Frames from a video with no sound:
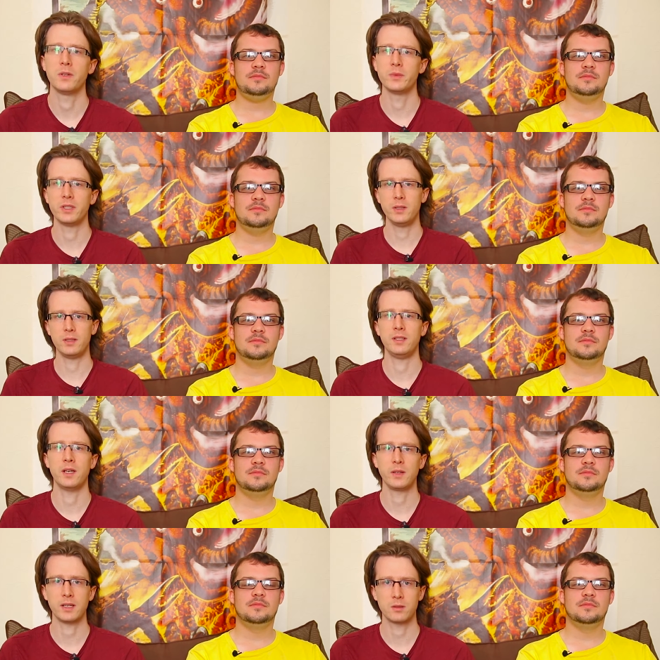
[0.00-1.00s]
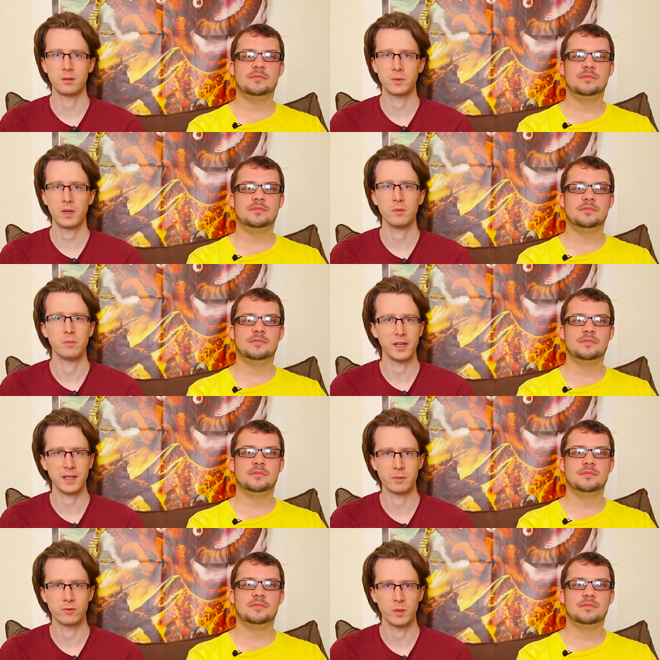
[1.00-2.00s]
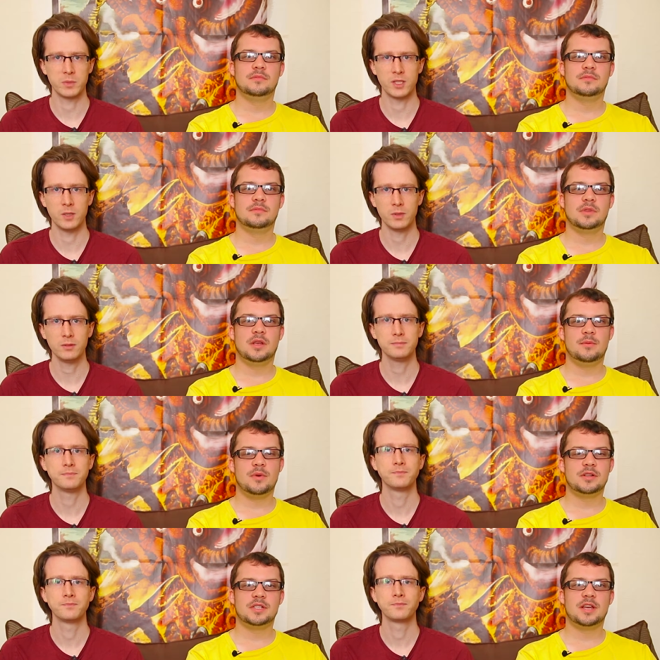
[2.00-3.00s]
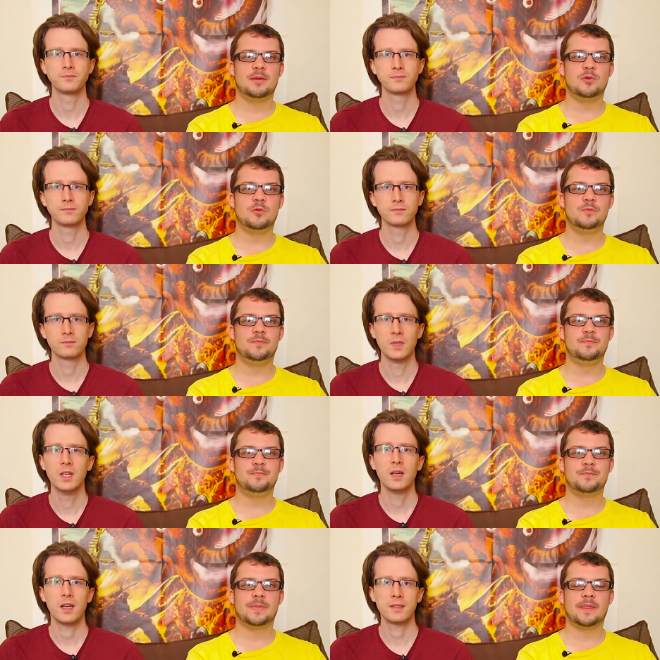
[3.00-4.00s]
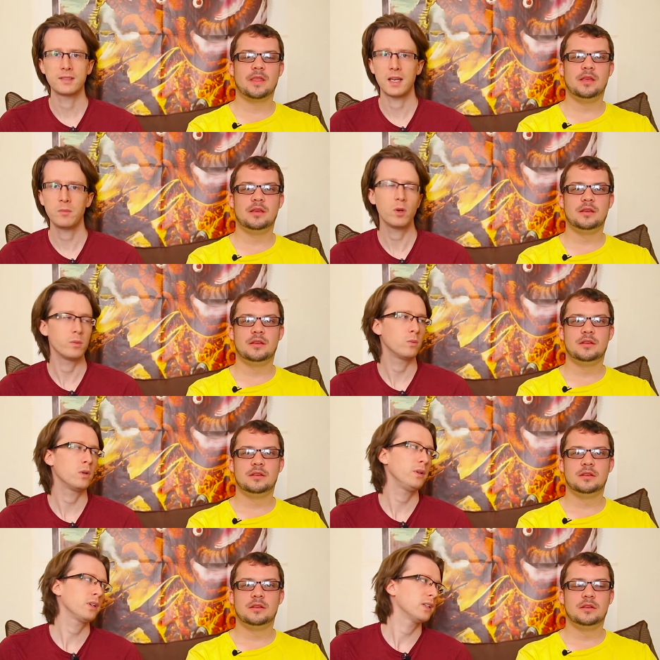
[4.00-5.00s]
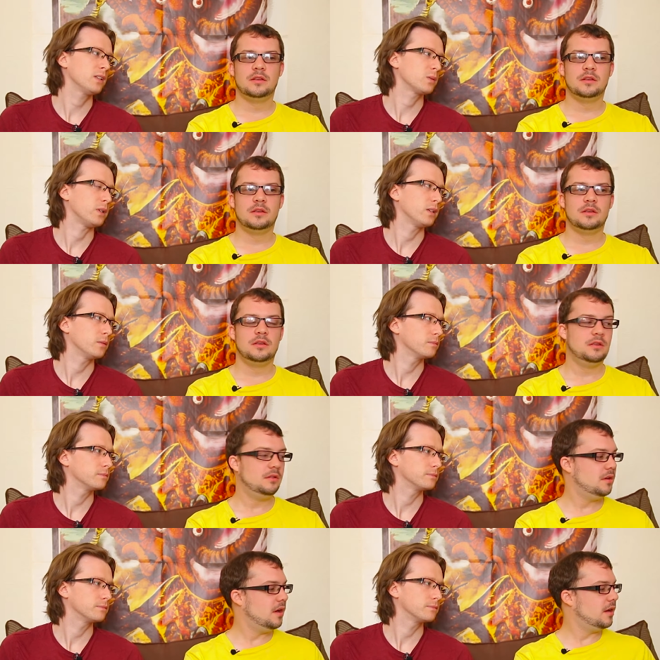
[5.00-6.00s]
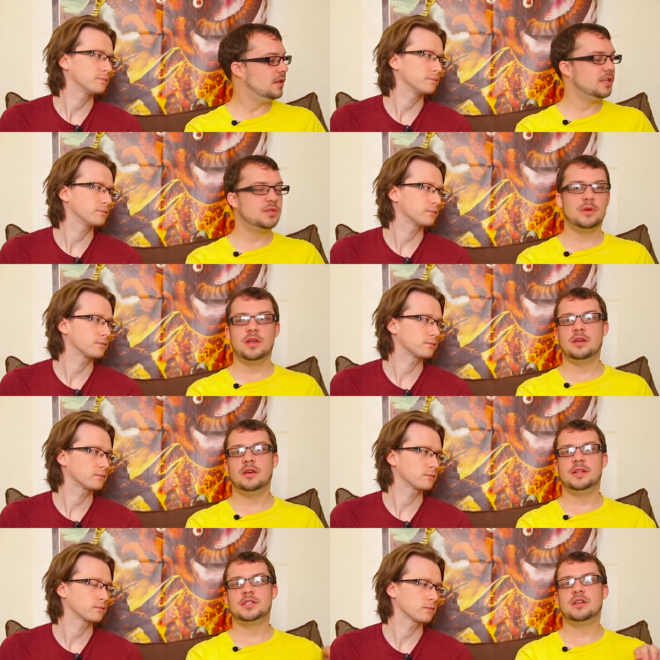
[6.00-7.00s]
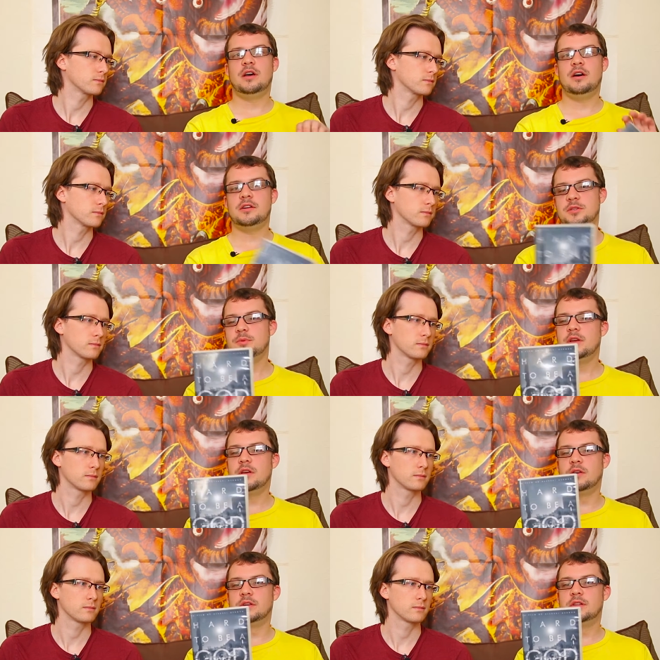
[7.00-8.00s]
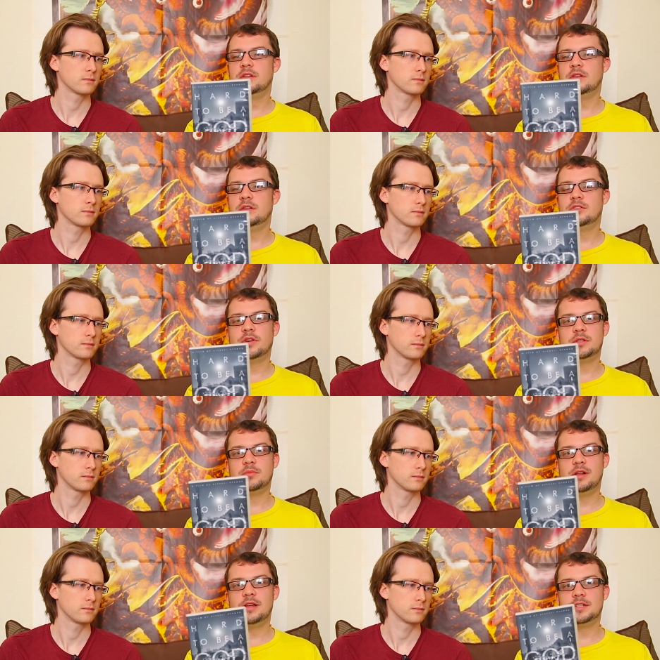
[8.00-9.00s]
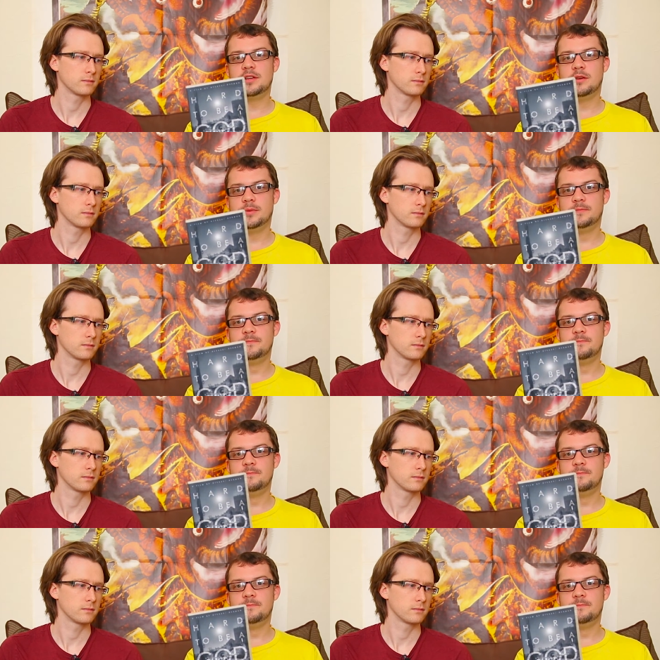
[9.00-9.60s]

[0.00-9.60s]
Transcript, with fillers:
Speaker 1: films that usually don't get talked about. My name's Rob Turnbull. Uh, mine's Sam Hall. And Sam, what, what are we looking at this week?
Speaker 2: Uh, this week, it's Hard to Be a God, directed by Alexei German.